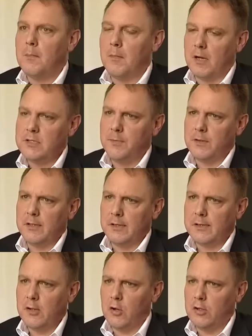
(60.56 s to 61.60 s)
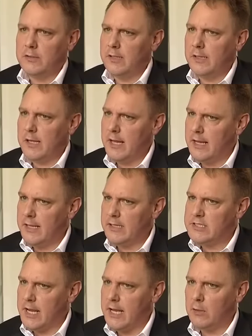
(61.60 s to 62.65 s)
mydeposits Scotland is here
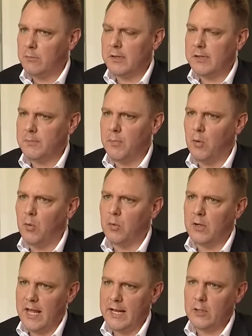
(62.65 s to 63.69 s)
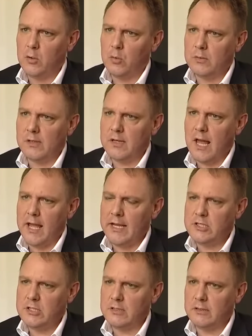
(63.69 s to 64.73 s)
to help support landlords and
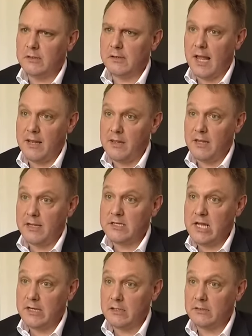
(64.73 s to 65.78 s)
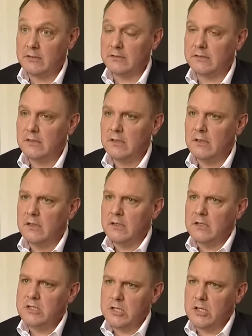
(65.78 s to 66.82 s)
agents and their tenants
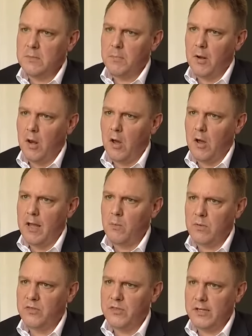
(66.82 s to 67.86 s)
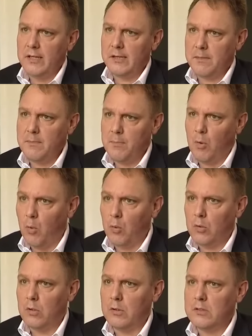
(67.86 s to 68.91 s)
to comply with these
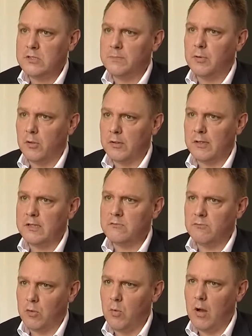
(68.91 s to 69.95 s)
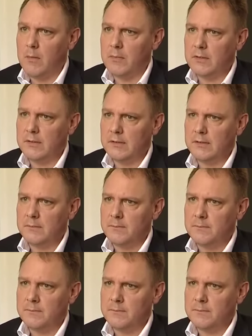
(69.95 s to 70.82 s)
important deposit requirements.